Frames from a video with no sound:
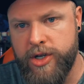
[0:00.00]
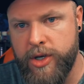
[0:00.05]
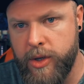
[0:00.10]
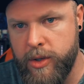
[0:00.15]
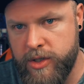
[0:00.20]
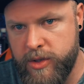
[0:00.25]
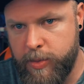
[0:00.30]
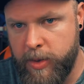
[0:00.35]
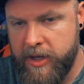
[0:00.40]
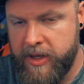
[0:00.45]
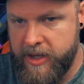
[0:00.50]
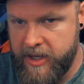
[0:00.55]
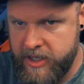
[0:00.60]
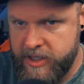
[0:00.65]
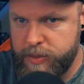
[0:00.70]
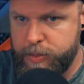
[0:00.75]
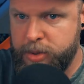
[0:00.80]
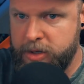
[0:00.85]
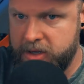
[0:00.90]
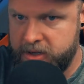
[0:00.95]
shows, but
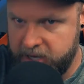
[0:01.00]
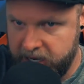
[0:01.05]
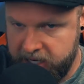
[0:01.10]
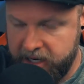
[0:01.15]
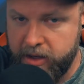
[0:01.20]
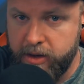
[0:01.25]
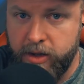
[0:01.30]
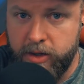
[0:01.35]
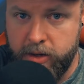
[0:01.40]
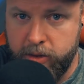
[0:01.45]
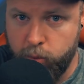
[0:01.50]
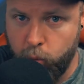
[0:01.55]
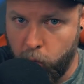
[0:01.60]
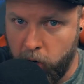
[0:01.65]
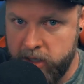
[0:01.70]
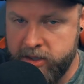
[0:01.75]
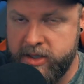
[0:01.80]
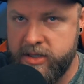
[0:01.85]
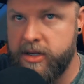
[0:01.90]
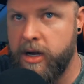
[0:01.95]
this particular
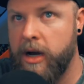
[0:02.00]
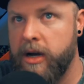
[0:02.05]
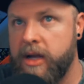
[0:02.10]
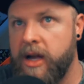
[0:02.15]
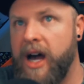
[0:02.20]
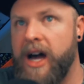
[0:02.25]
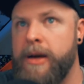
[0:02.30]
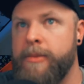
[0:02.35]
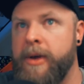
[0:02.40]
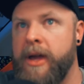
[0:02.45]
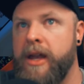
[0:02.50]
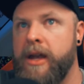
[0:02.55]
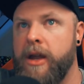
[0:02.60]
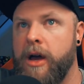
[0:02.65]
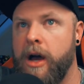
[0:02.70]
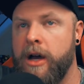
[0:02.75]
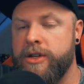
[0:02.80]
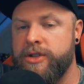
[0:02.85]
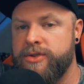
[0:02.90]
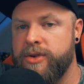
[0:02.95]
one-star comment
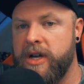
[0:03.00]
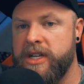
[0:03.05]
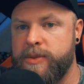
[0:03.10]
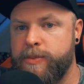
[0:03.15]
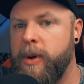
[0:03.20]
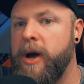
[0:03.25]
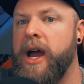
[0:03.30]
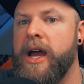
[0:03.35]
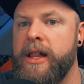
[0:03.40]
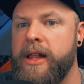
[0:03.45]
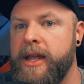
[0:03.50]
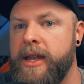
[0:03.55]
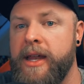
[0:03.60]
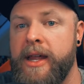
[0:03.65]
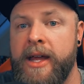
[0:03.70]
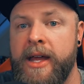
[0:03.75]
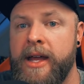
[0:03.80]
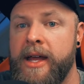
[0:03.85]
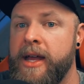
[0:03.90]
on Trustpilot